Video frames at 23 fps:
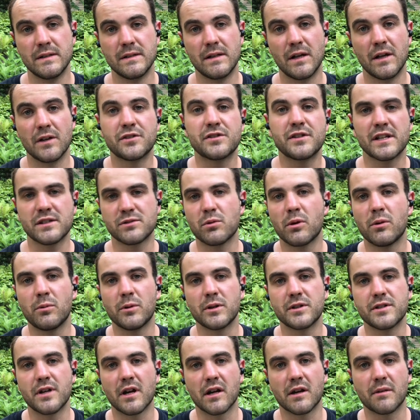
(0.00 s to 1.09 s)
And so that's what I
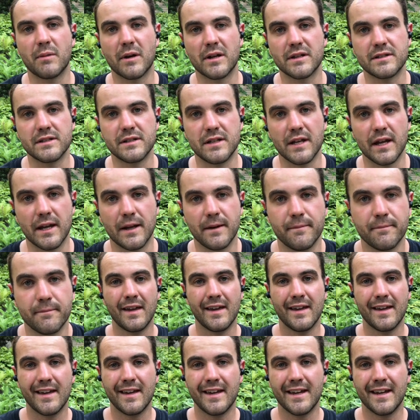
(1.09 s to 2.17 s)
want to talk about today.
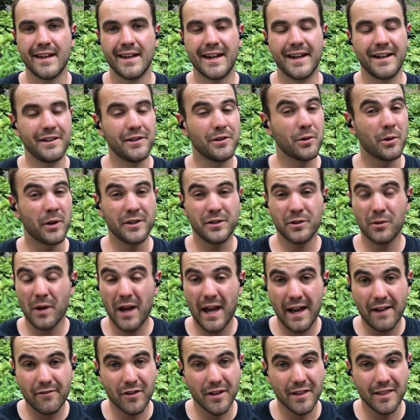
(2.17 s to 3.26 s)
And you know, I don't
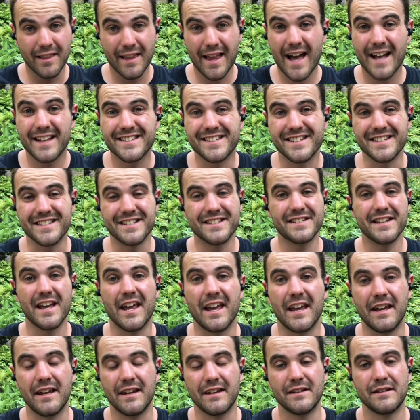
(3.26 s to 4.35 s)
have a lot to
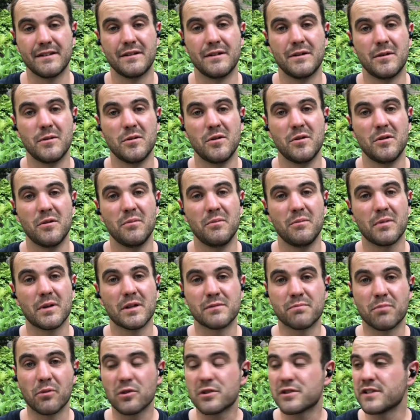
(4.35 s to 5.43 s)
say, because
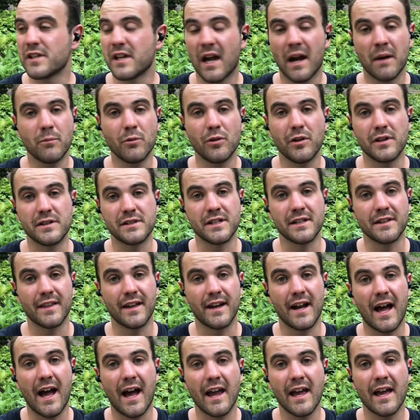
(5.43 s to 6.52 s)
personally I'm realizing that
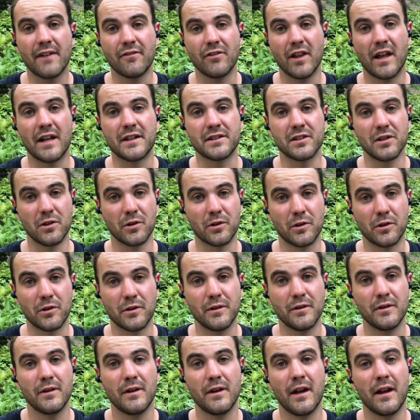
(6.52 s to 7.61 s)
I have a lot to learn
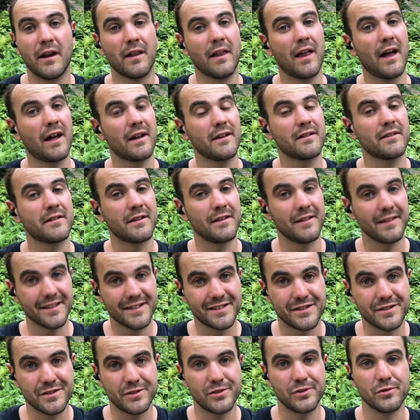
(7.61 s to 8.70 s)
and a lot to
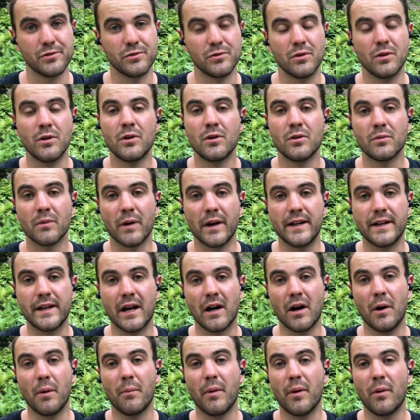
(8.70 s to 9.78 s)
listen to right
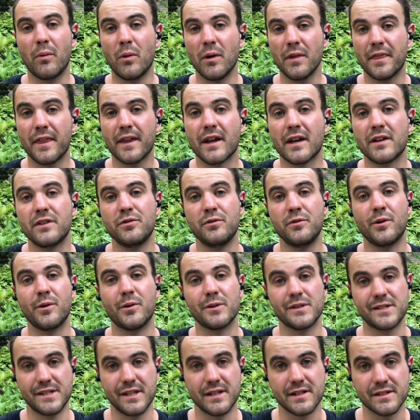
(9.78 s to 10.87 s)
now. But one thing I do know
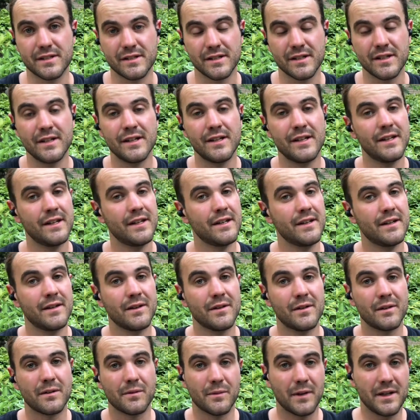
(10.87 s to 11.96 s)
is this:
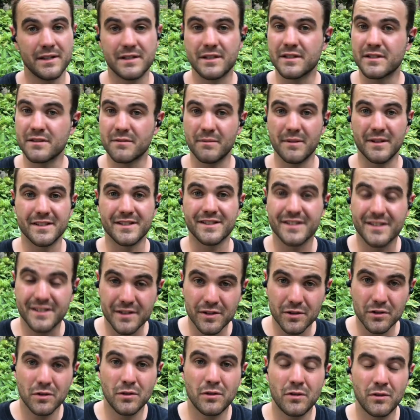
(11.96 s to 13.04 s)
racism is
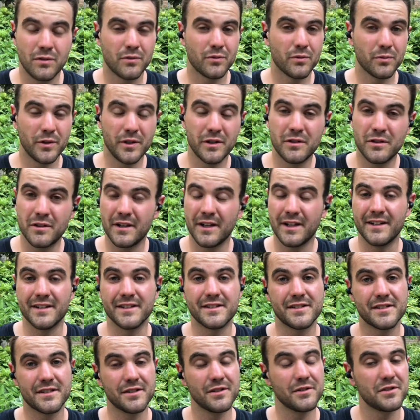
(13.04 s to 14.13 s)
still real and it's
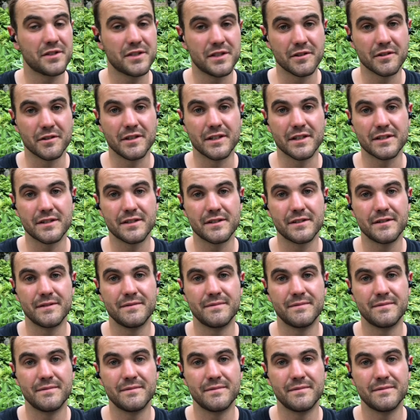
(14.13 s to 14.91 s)
still serious.